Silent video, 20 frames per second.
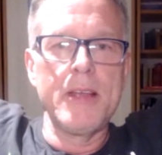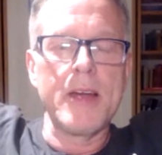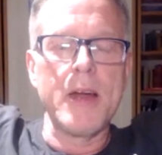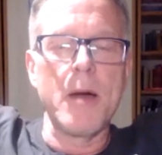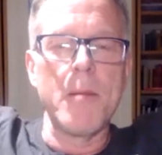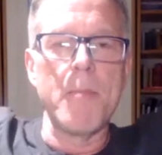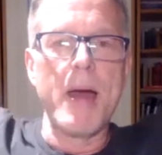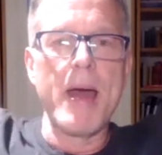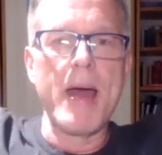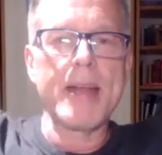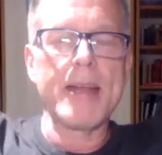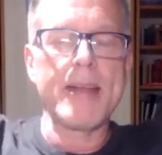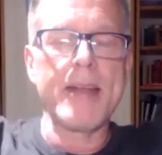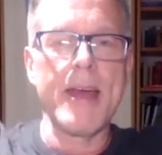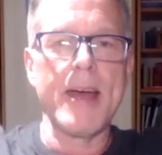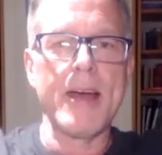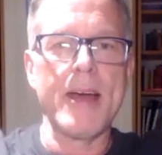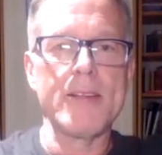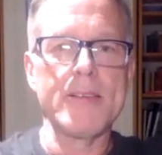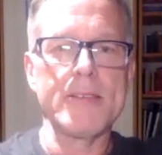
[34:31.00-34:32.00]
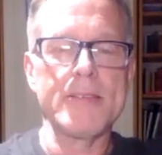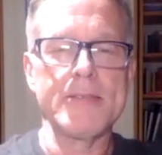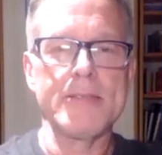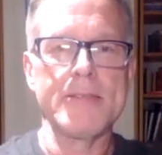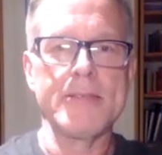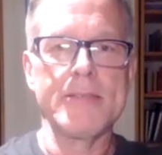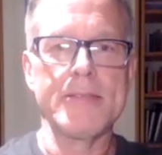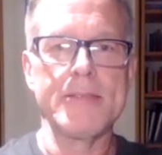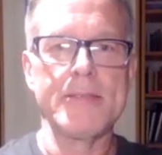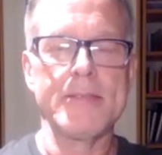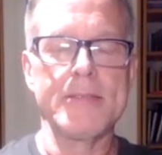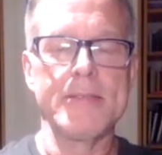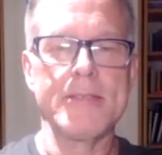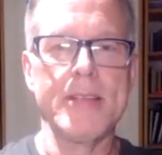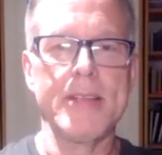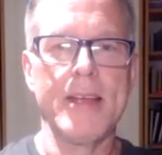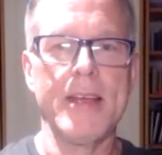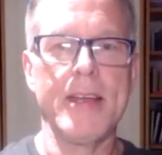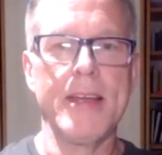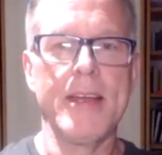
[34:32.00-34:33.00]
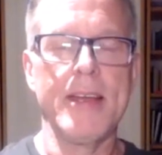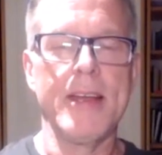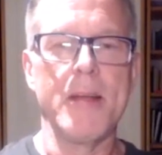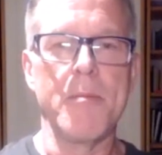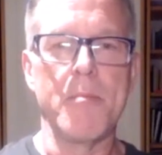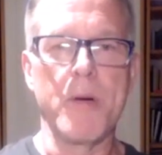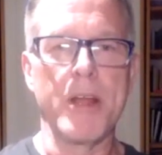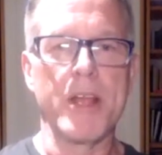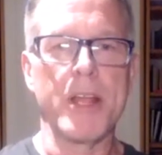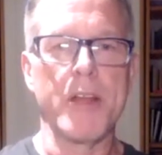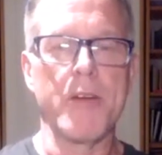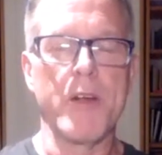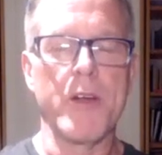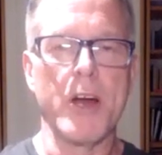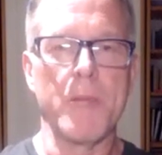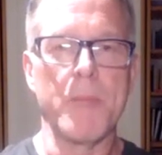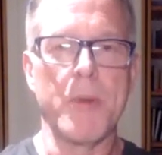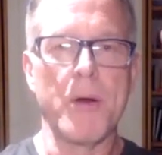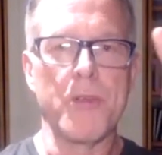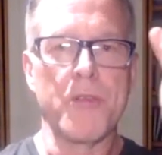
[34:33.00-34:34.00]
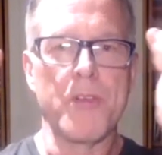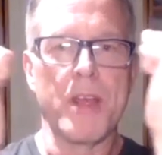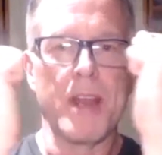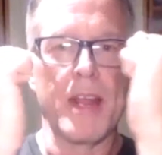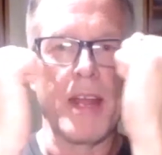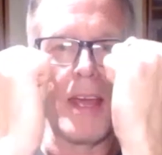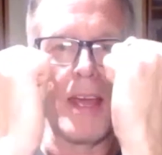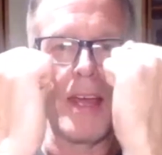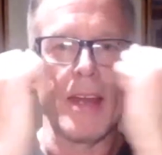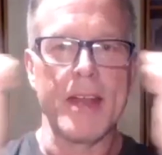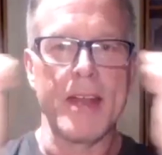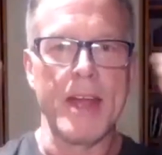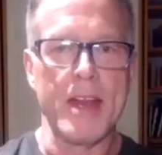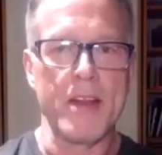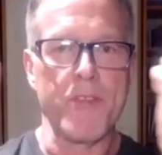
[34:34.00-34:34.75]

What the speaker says: Come back down and bring your elbows in again.